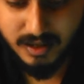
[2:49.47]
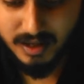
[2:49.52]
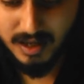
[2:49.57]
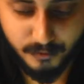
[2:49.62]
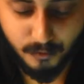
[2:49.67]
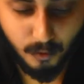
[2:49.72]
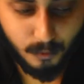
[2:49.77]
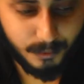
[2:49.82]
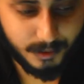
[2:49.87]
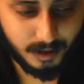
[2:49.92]

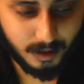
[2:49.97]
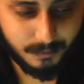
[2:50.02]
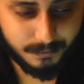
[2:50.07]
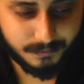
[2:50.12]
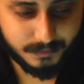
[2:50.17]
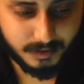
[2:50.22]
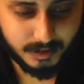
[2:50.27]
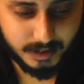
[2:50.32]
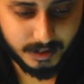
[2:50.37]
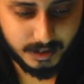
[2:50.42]
If I open
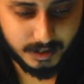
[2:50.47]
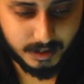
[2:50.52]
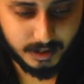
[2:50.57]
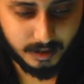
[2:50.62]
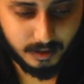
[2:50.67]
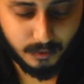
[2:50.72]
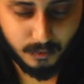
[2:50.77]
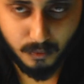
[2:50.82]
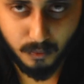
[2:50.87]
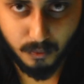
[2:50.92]
up
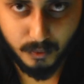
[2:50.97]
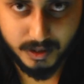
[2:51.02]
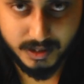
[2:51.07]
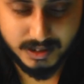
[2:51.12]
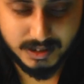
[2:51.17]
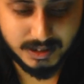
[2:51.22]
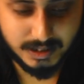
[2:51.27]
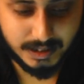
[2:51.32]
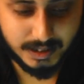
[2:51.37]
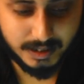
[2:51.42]
the
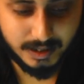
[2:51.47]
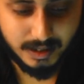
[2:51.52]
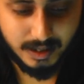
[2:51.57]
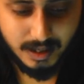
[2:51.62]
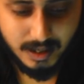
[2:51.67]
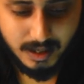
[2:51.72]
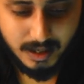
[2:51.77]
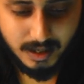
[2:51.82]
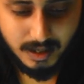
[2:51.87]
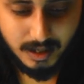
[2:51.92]
windscreen,